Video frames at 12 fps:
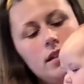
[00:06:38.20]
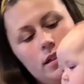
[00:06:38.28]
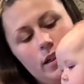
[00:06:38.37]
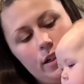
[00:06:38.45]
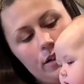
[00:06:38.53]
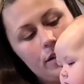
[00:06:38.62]

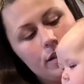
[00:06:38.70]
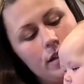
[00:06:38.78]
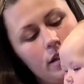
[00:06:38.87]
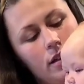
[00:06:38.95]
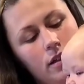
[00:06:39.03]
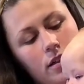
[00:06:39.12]
now you're just going
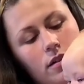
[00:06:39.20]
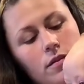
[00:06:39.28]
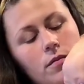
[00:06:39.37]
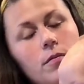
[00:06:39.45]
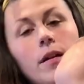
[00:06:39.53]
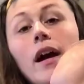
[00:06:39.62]
to
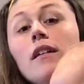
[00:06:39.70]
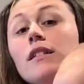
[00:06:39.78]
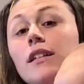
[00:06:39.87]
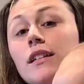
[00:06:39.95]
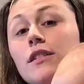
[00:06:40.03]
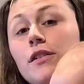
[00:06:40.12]
round
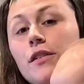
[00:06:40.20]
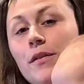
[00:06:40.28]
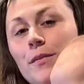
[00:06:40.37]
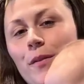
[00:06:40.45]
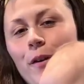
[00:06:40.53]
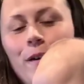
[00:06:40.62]
it into a
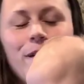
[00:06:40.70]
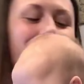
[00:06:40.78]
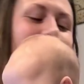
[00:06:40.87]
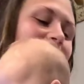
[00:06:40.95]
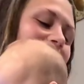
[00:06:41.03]
ball.